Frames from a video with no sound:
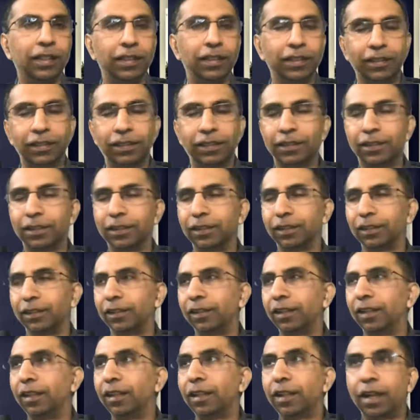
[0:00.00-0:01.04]
just
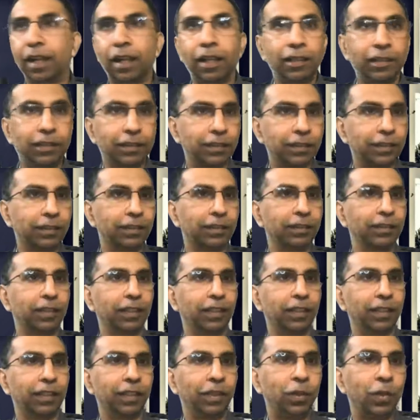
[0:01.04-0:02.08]
a trance
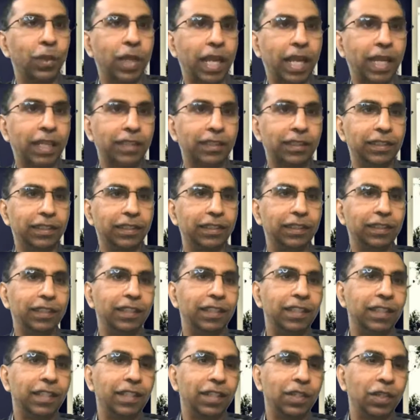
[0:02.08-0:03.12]
and no action,
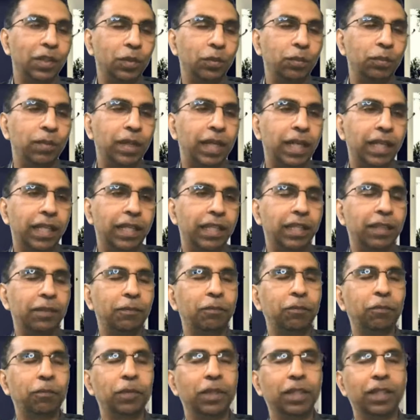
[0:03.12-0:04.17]
you made
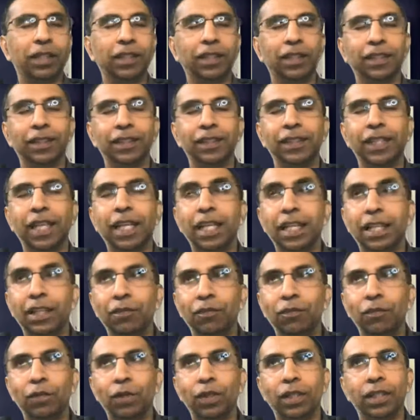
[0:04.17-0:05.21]
them sign
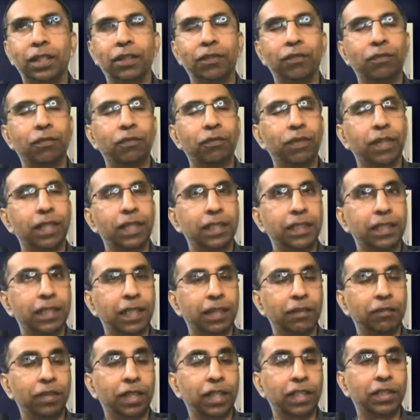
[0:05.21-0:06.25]
up for the first
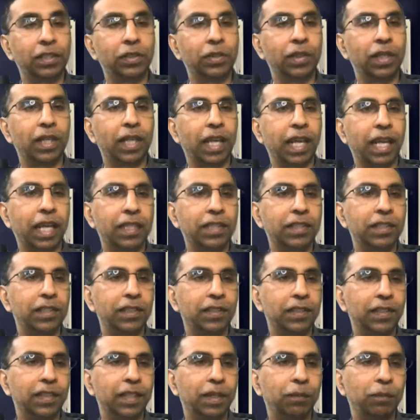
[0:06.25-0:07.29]
effectual action
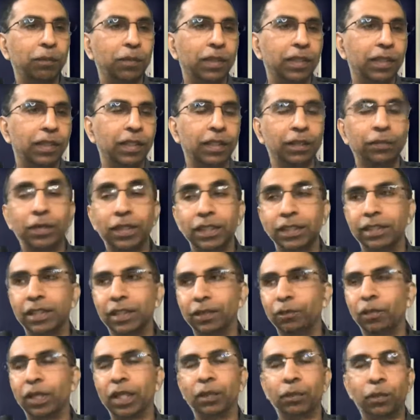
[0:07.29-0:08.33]
step. That means they
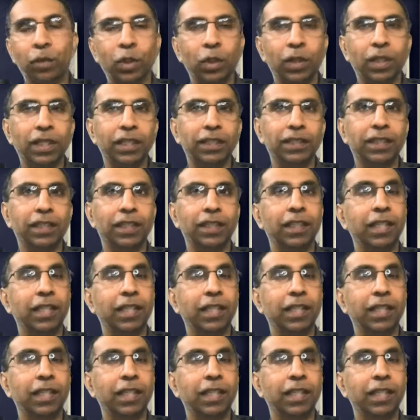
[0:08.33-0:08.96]
make progress, and